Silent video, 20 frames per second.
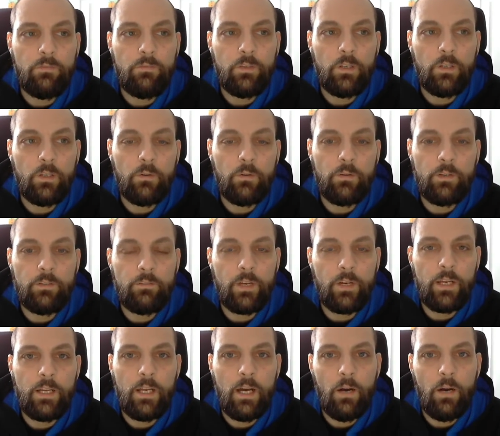and right
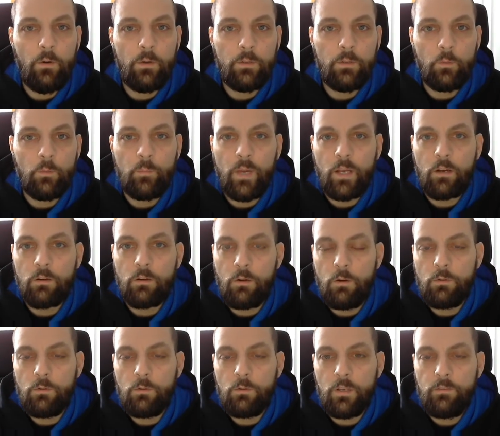now with my
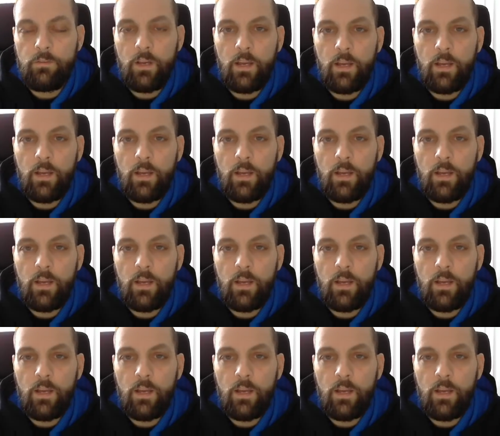Crohn's, I